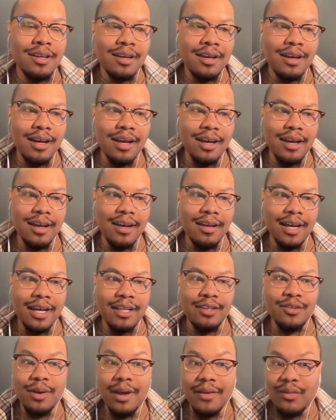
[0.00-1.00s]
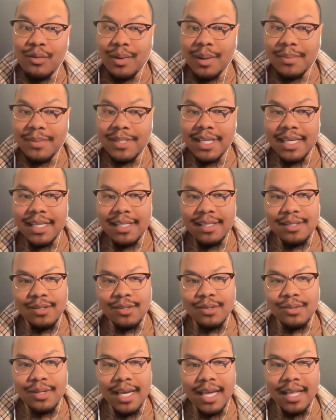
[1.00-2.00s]
I do have a website,
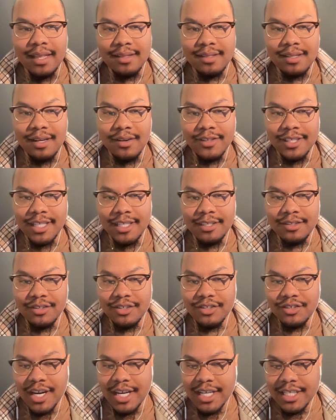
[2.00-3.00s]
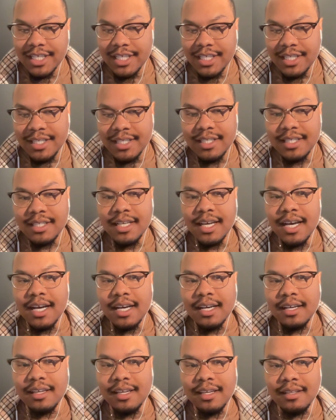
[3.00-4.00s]
so Catalyst Conversation Strategies
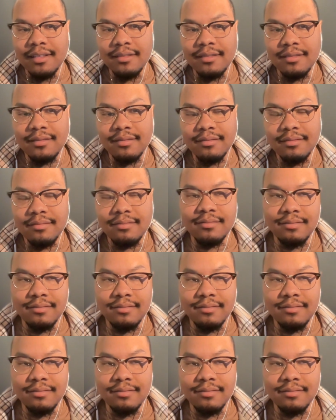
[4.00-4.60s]
can,